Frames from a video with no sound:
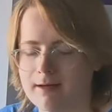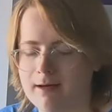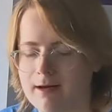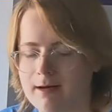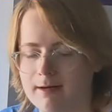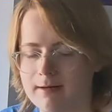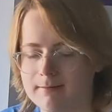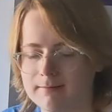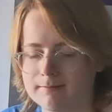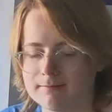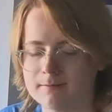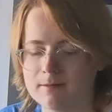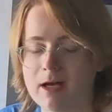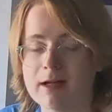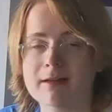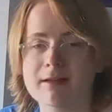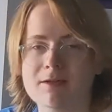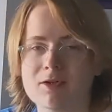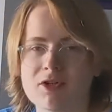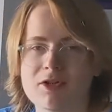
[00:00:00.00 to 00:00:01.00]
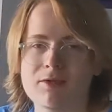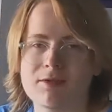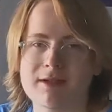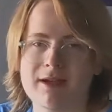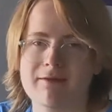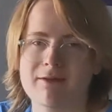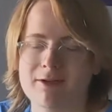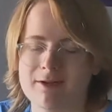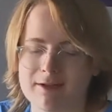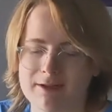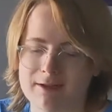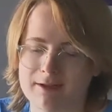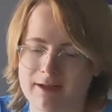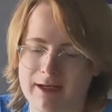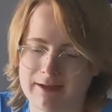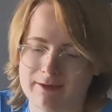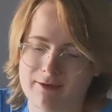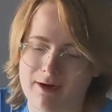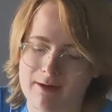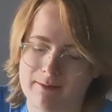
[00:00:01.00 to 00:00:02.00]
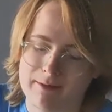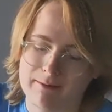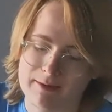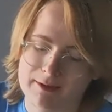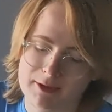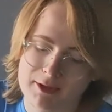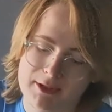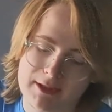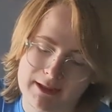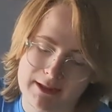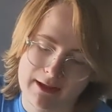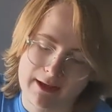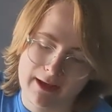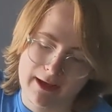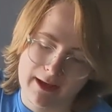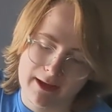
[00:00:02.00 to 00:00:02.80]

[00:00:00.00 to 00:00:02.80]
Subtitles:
Not that she was ever into, like, drama, but she